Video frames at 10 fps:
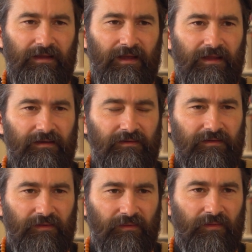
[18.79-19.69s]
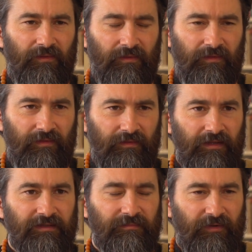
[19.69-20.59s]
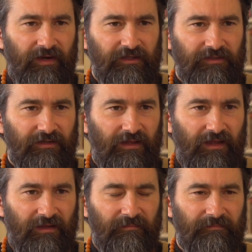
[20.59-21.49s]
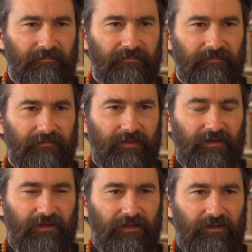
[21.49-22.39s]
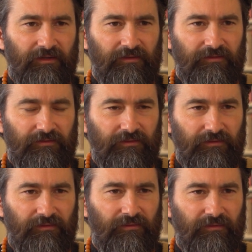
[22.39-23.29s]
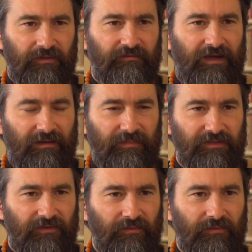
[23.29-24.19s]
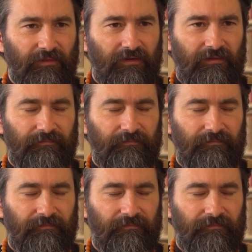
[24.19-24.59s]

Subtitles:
And the inspiration came to develop a school